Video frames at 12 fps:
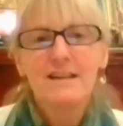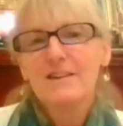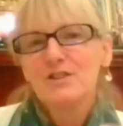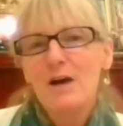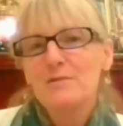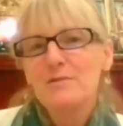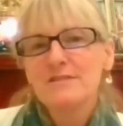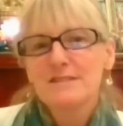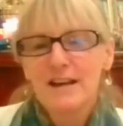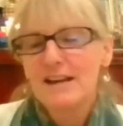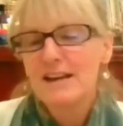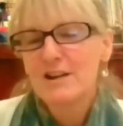And so I was
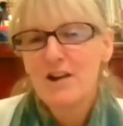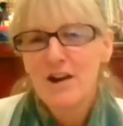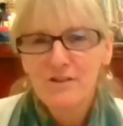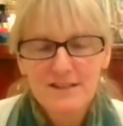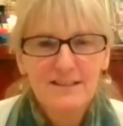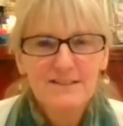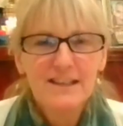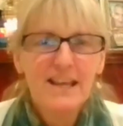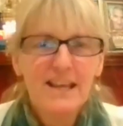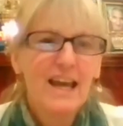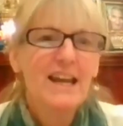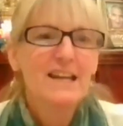studying all these things
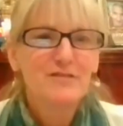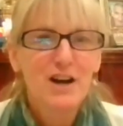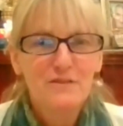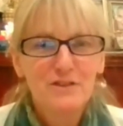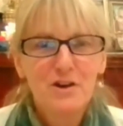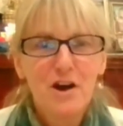and getting involved